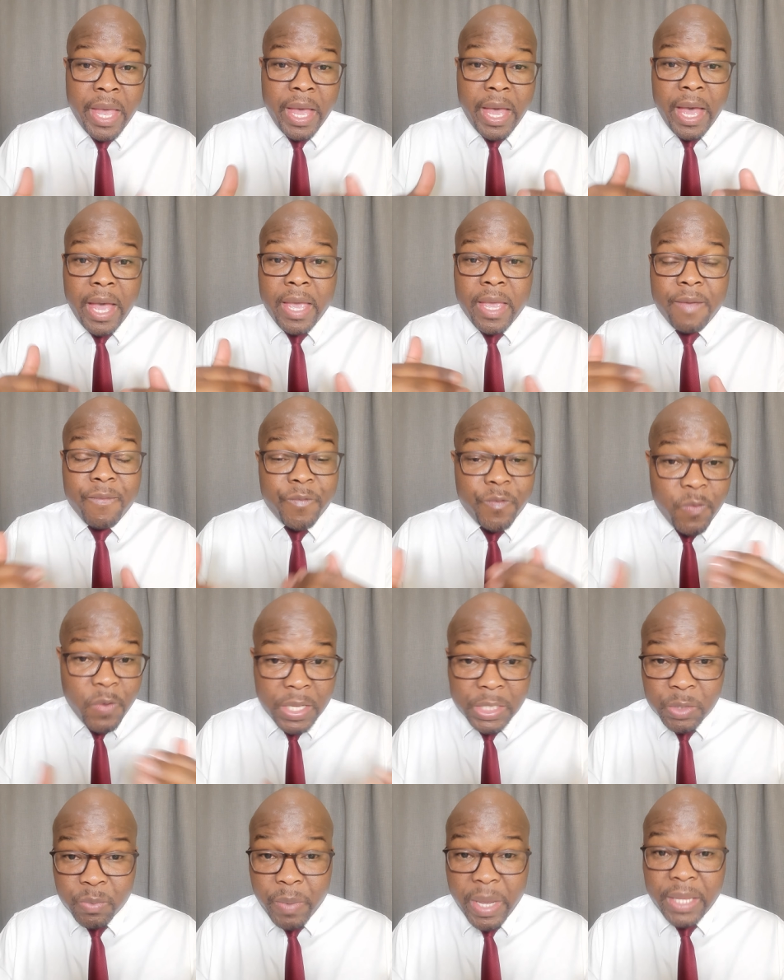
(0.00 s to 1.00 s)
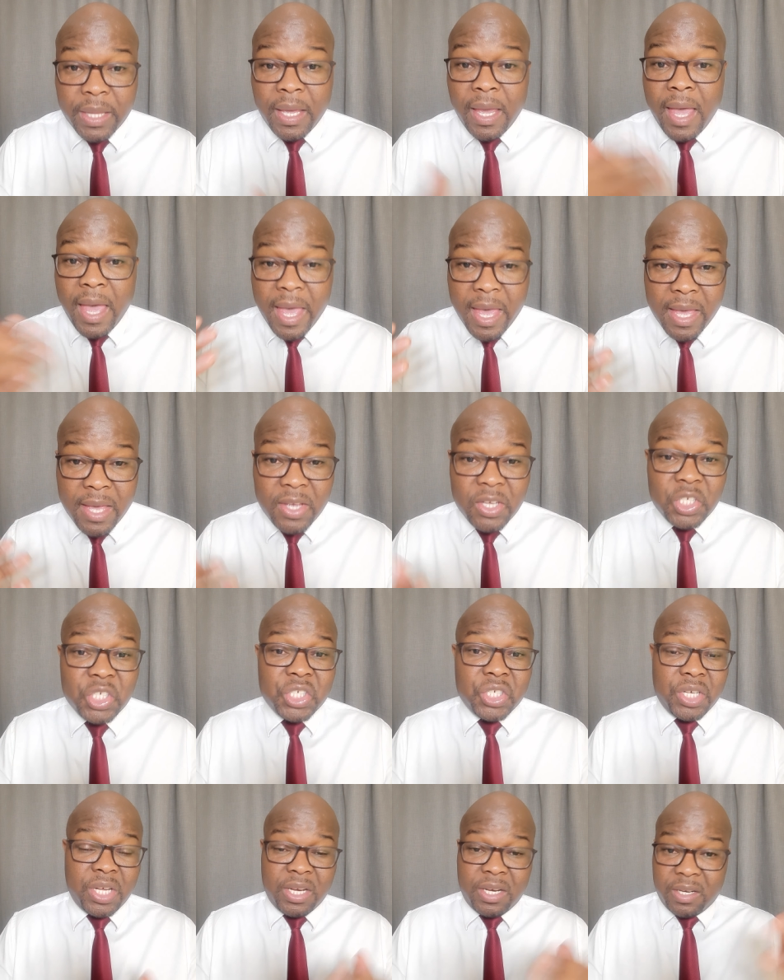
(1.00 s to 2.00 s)
uh, influenced by the
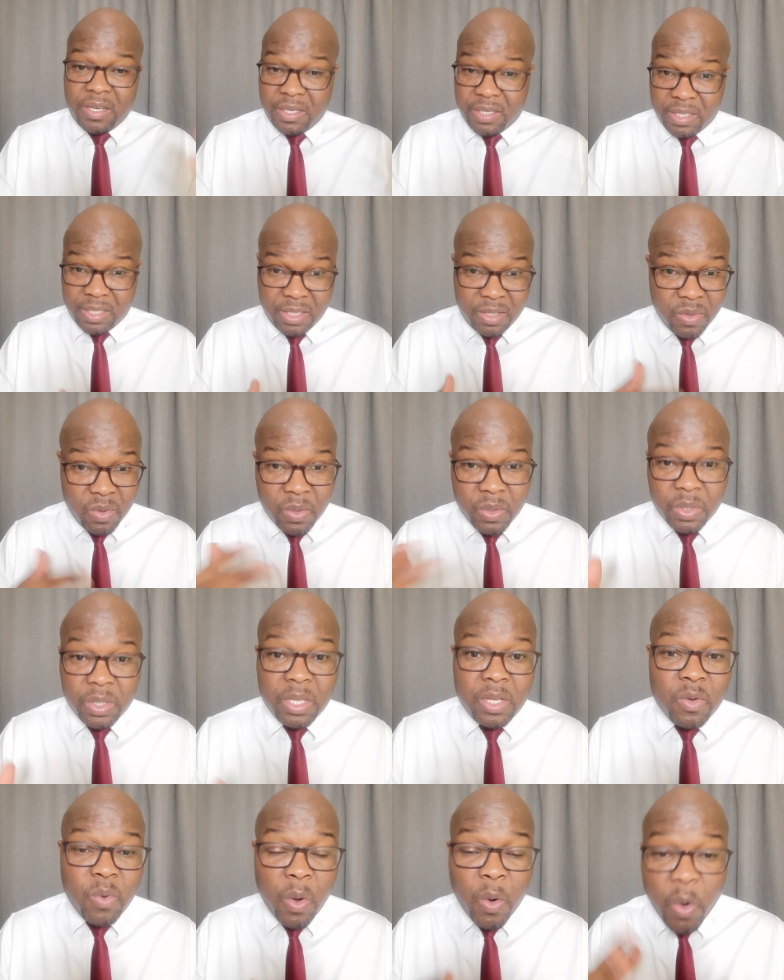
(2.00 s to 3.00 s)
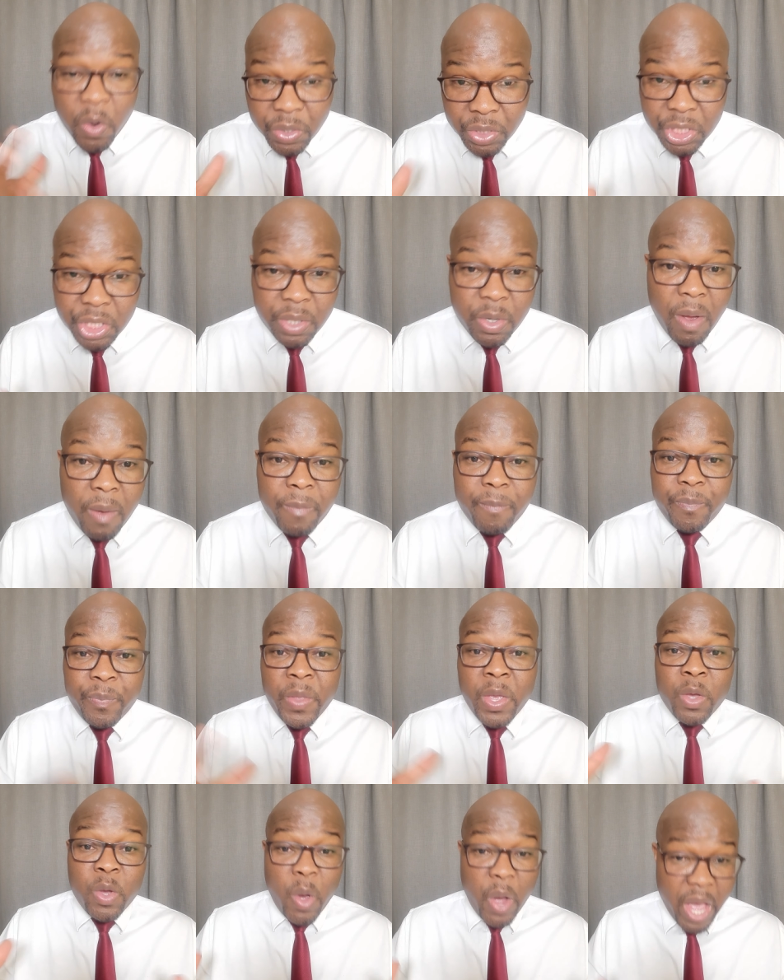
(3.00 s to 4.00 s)
age and you know your condition your,
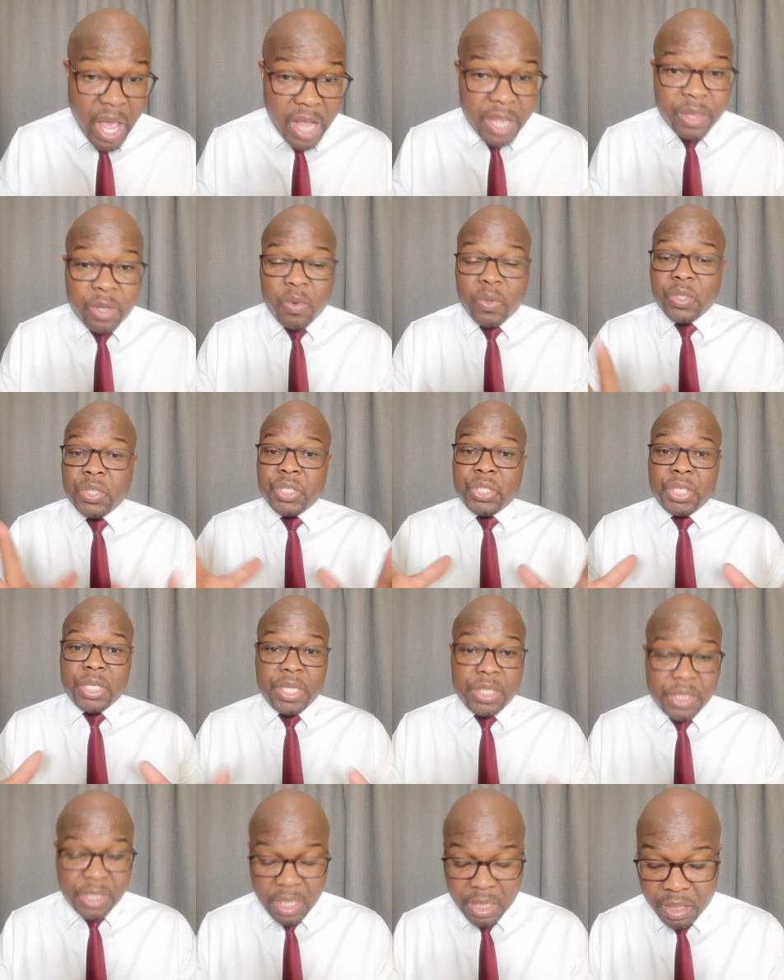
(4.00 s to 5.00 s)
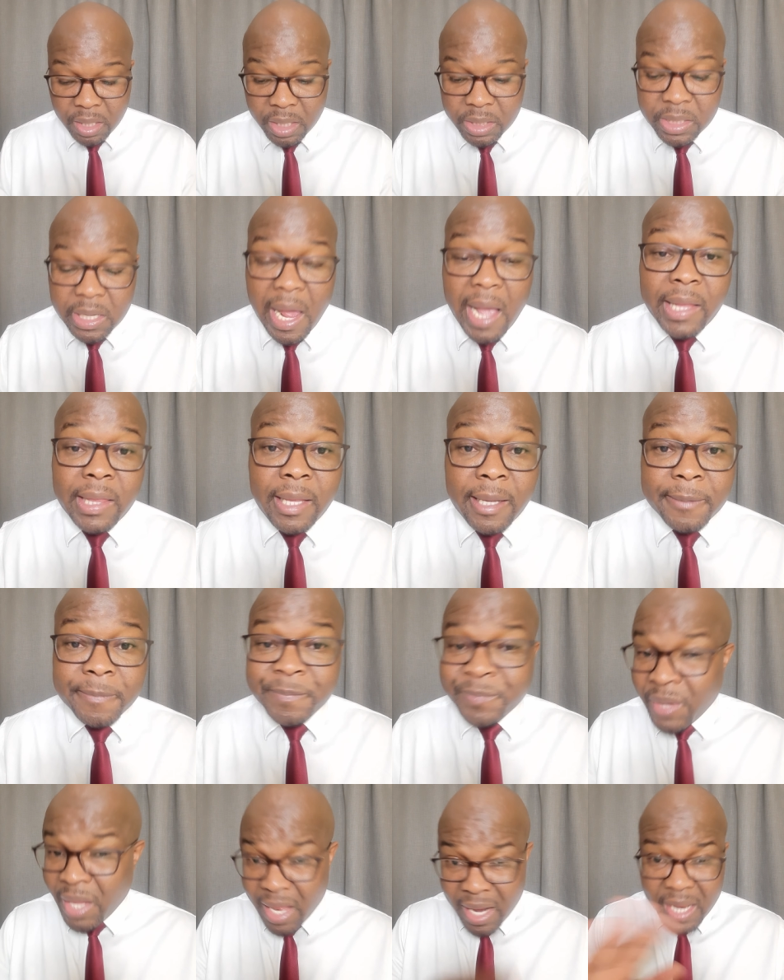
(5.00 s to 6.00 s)
your health conditions and things like that
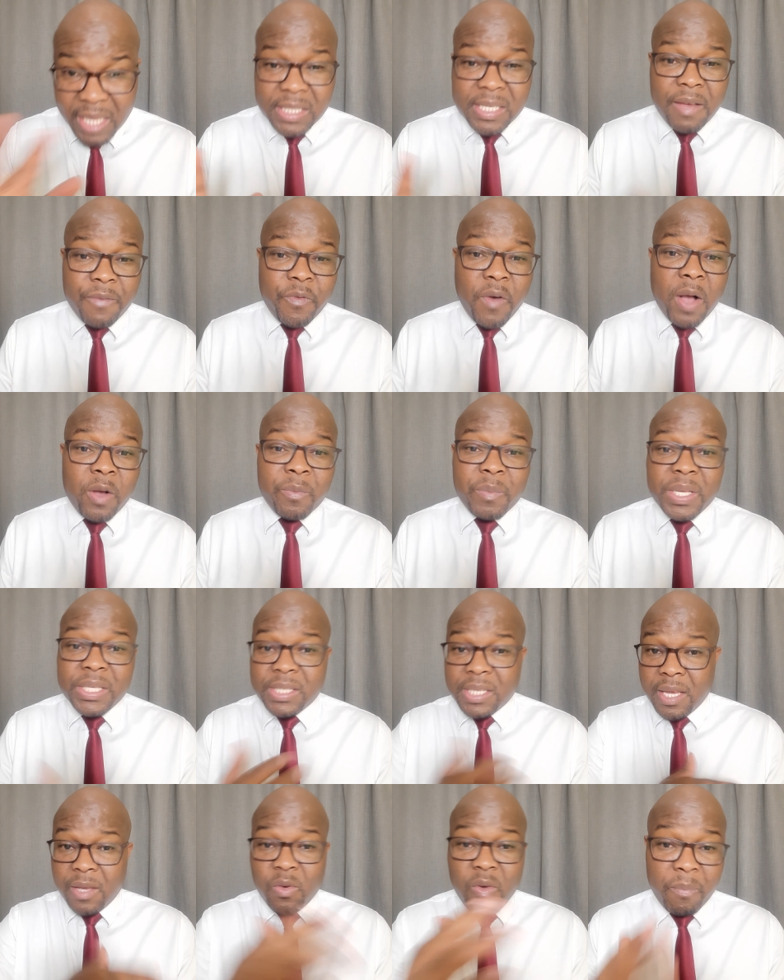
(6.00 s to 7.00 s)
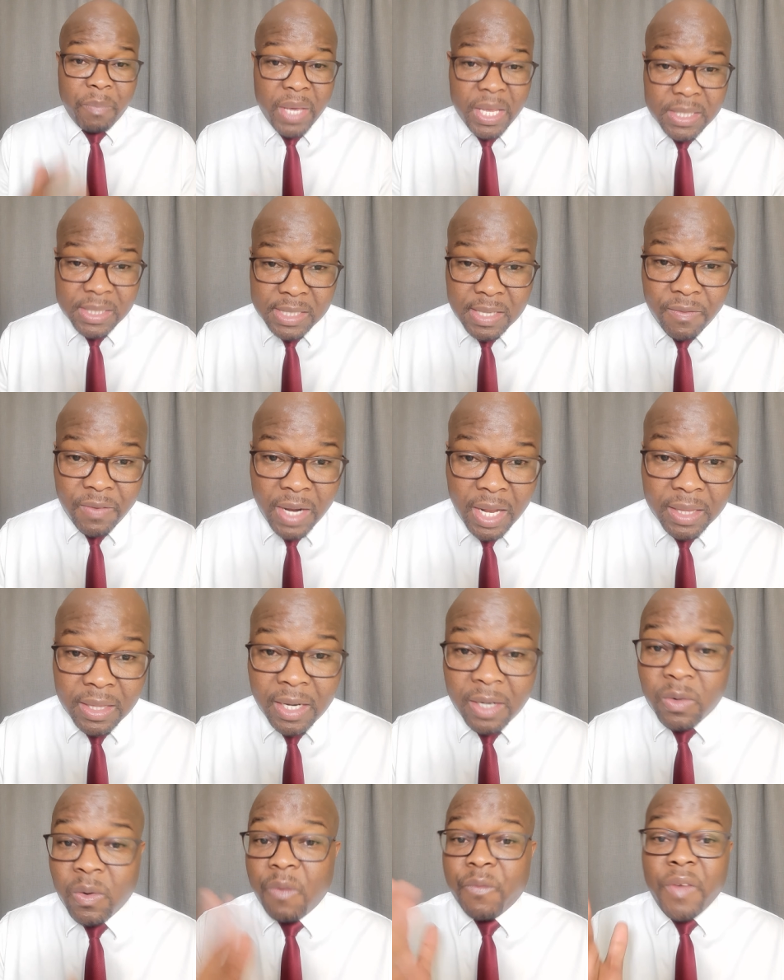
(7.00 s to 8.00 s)
let's say for argument's sake you're paying
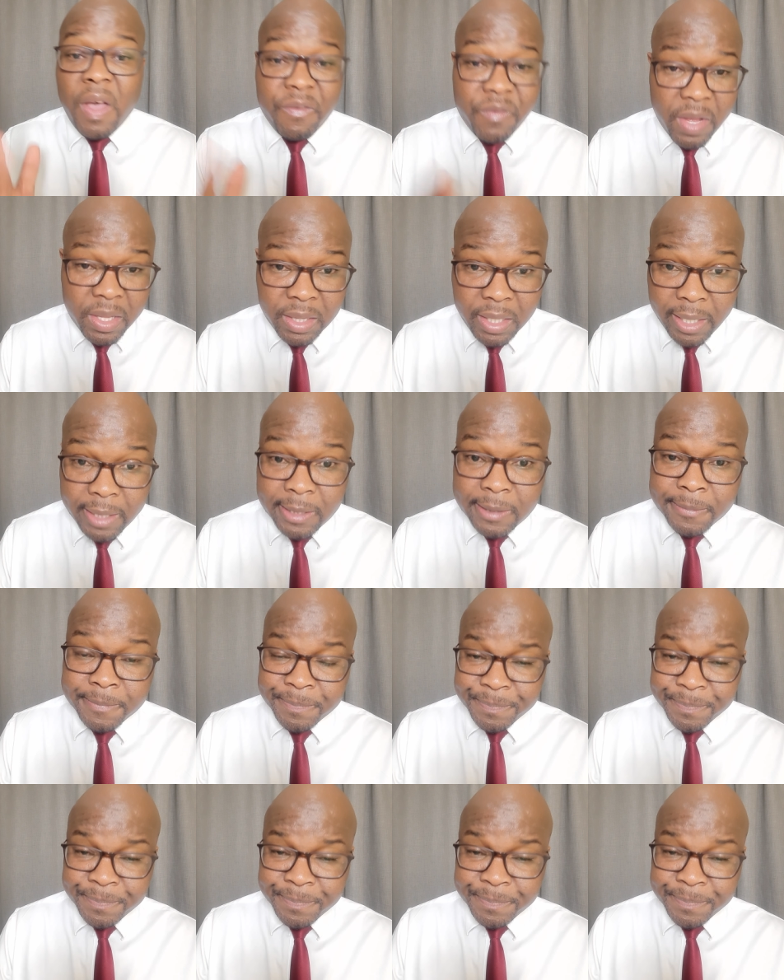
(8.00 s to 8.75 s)
700 or 500